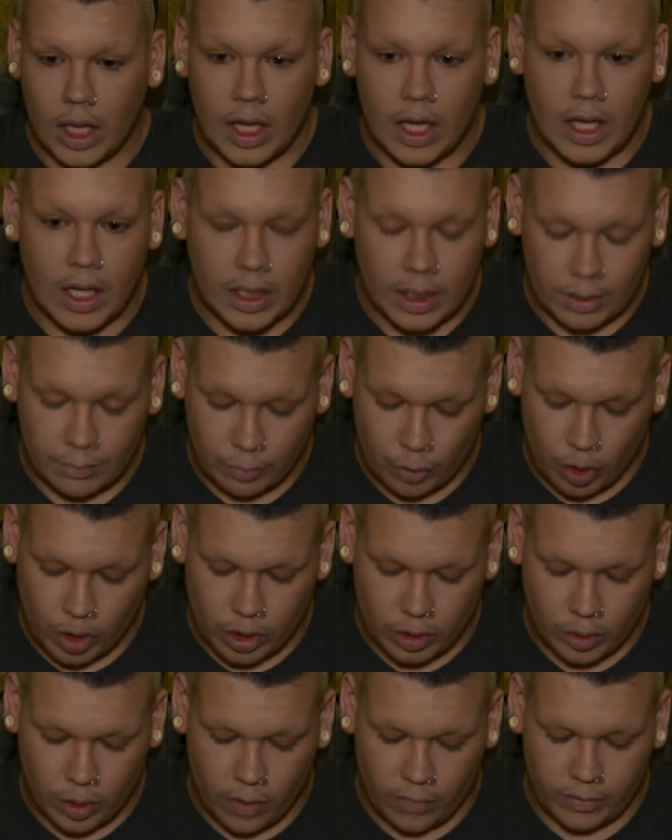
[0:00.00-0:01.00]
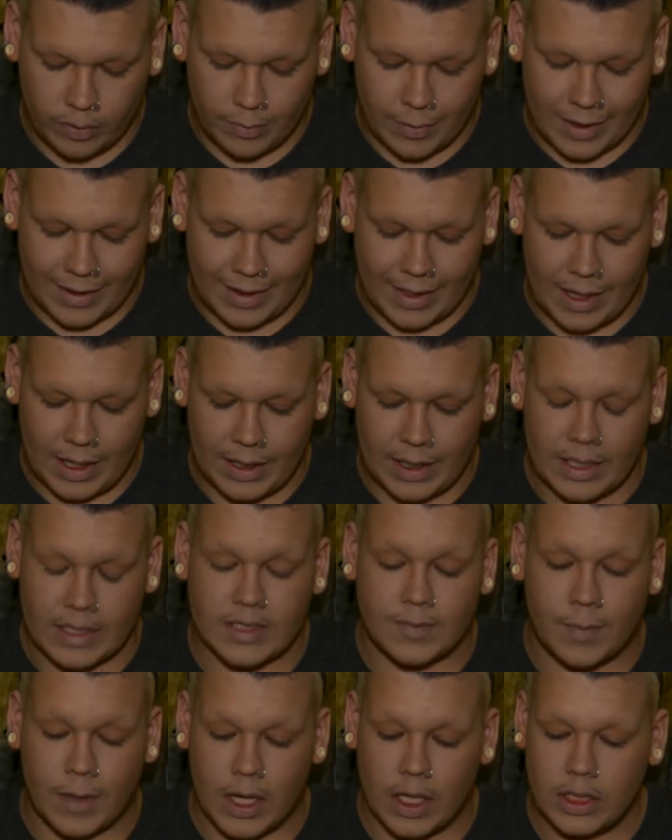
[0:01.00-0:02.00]
And I'm going to go over my highlight
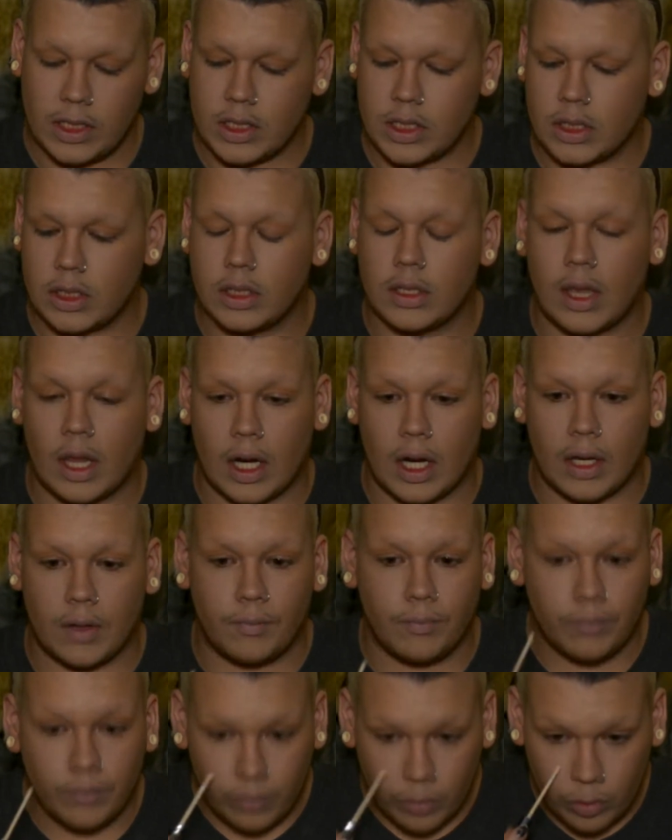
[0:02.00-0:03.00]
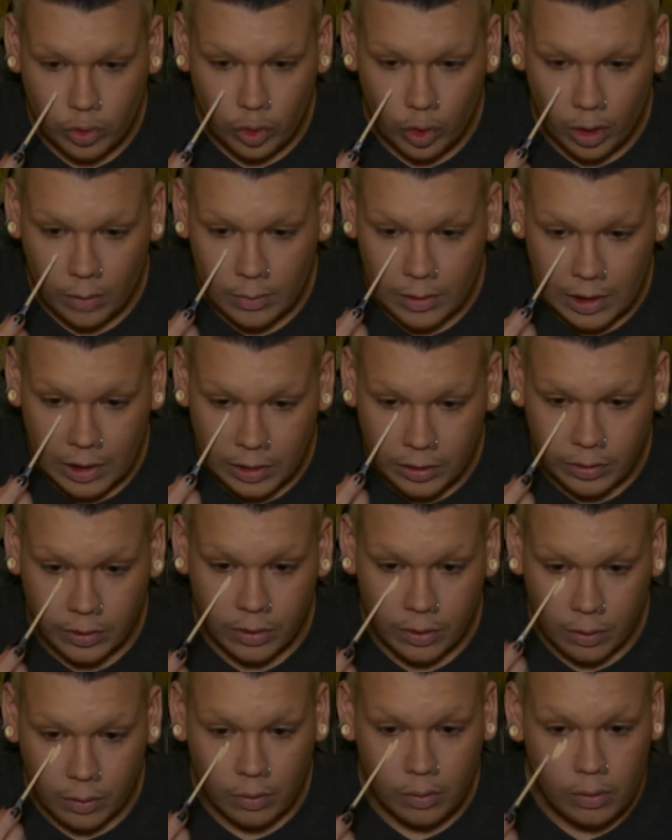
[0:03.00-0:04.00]
spots that I normally
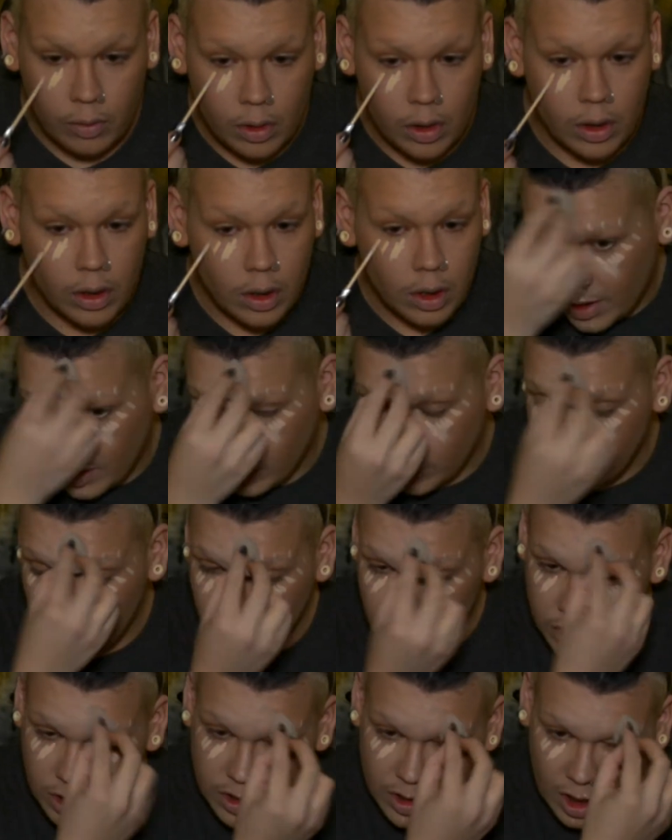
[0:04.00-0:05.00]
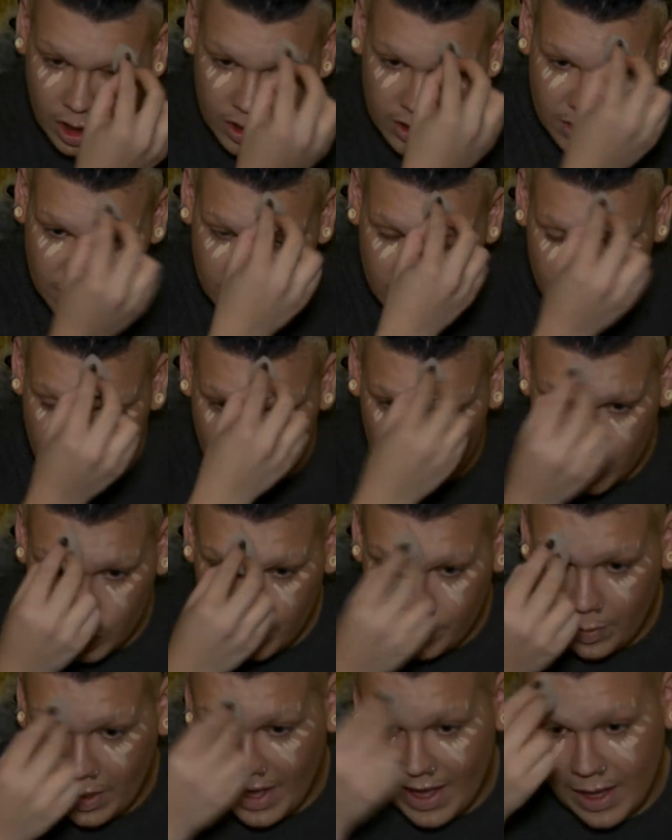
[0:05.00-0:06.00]
do. You should start to
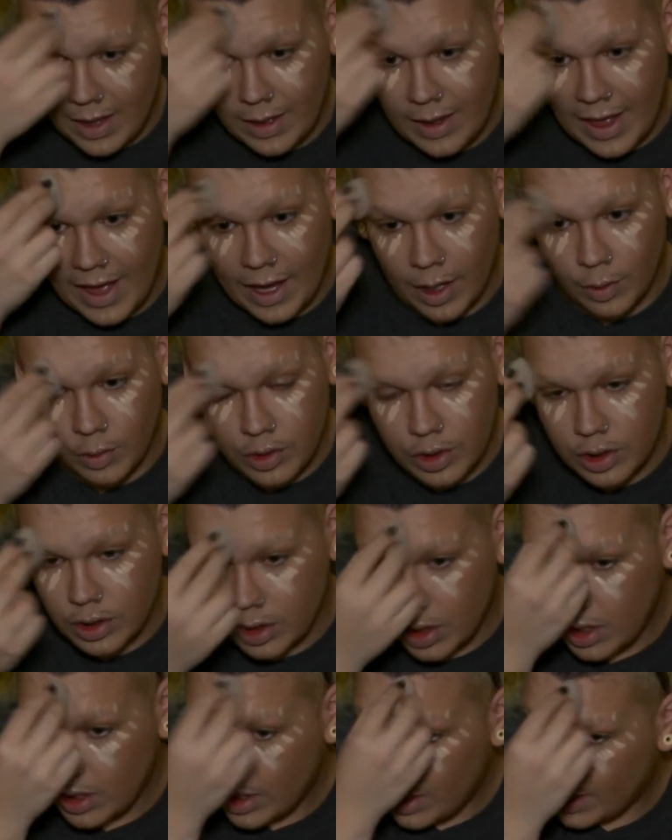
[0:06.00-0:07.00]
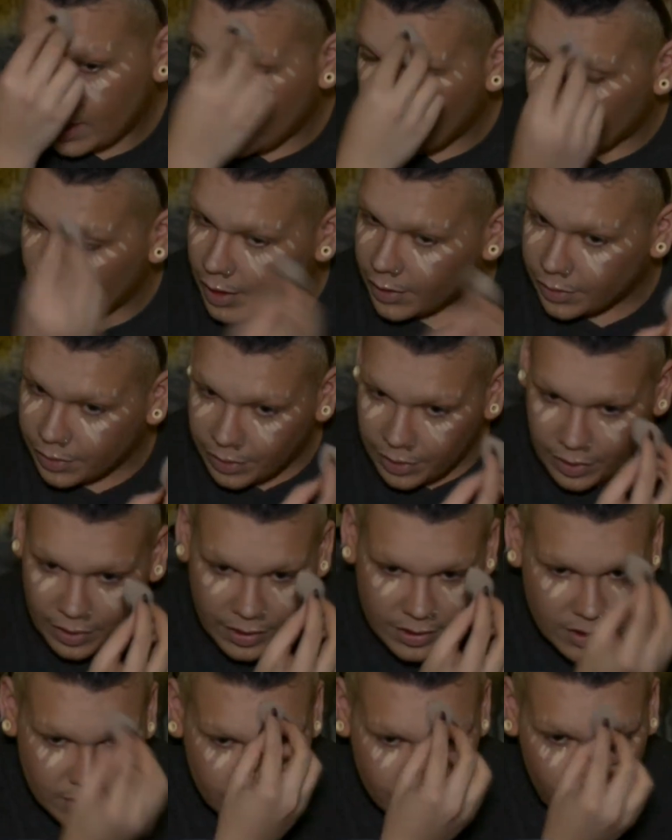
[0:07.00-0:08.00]
pale out at
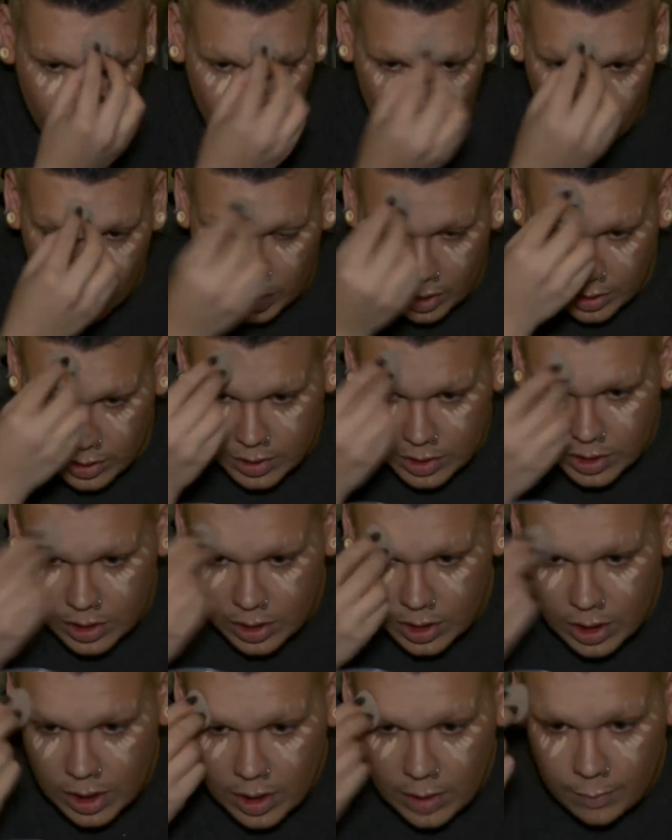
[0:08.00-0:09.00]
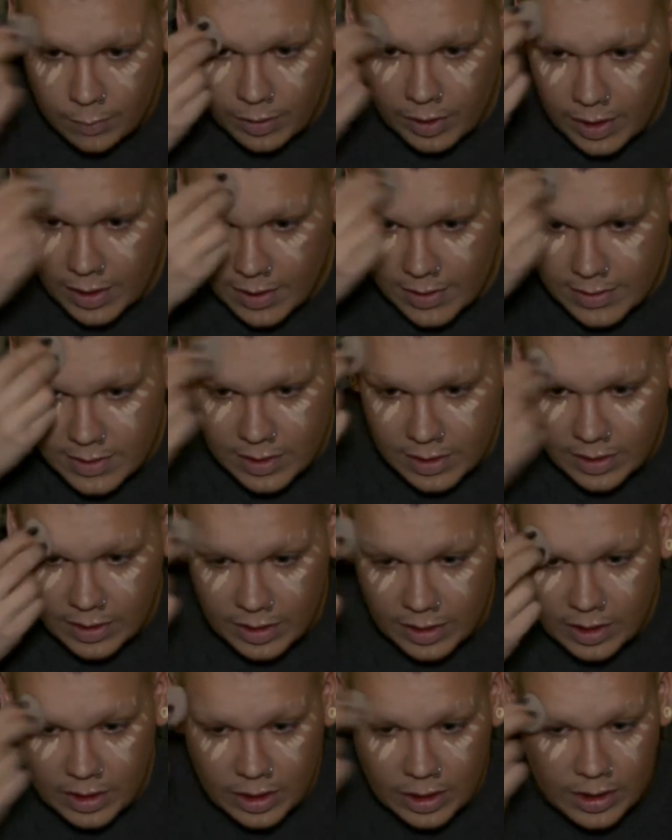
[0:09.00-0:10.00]
this point because
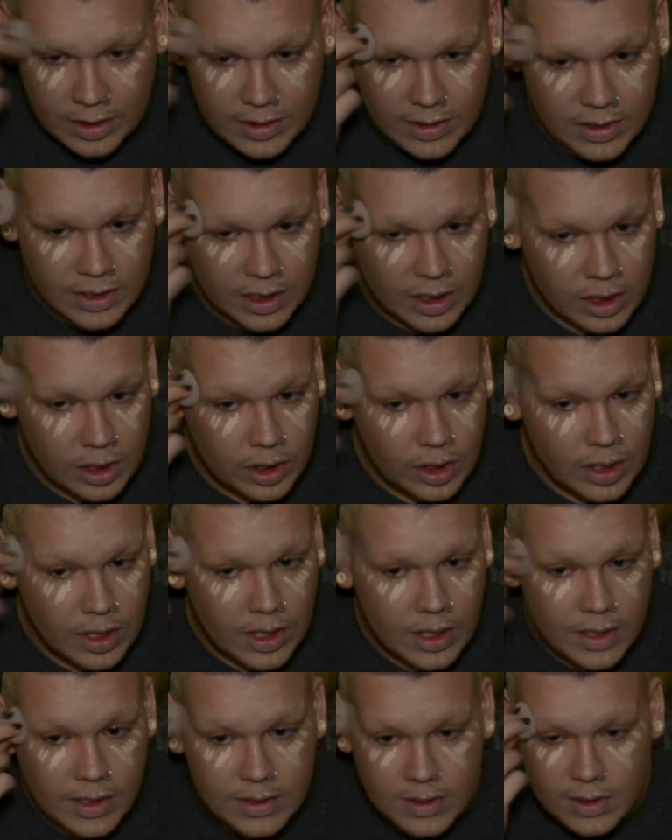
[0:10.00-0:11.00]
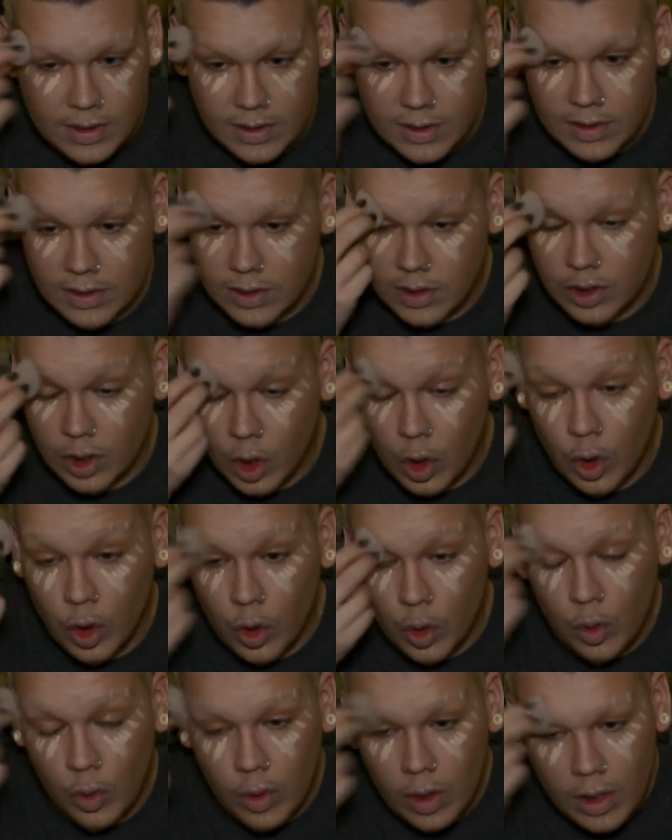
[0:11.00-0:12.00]
the concealer is
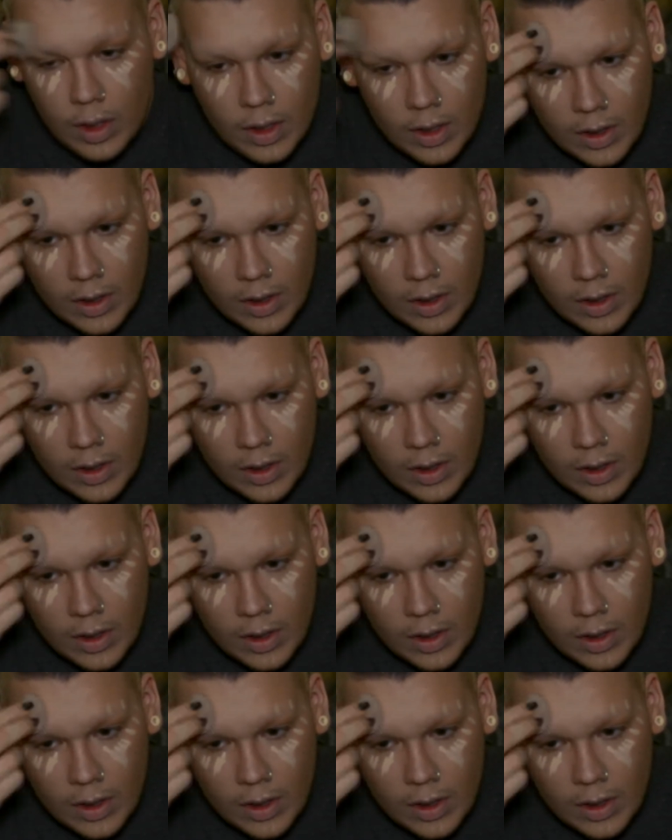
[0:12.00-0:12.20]
so